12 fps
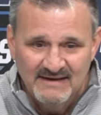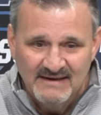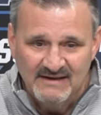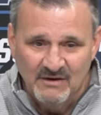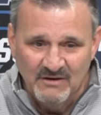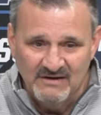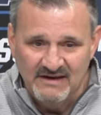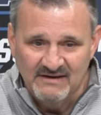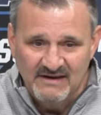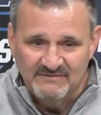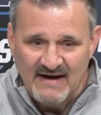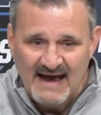you know,
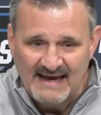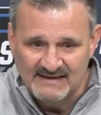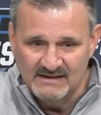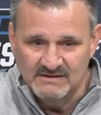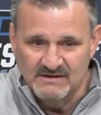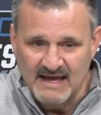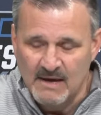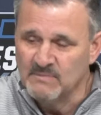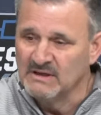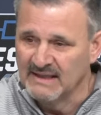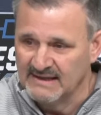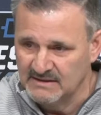if I had to
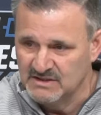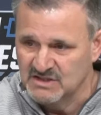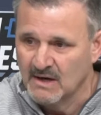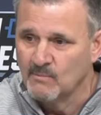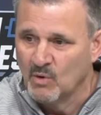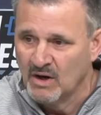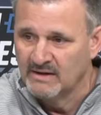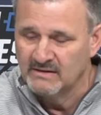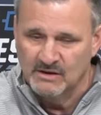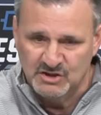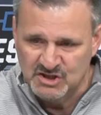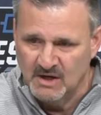emulate someone
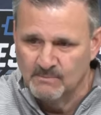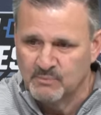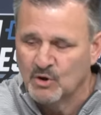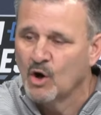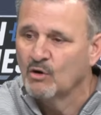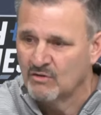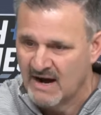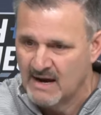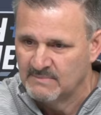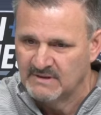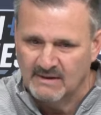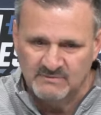or some
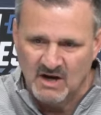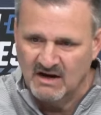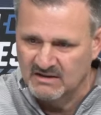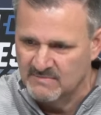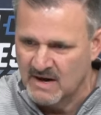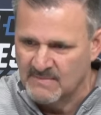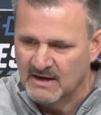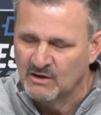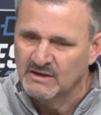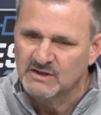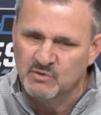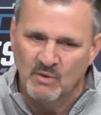program, and I'm talking about my
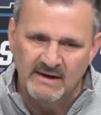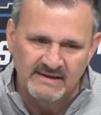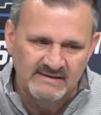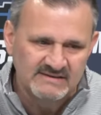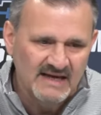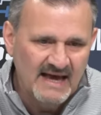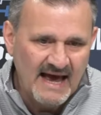early 20s,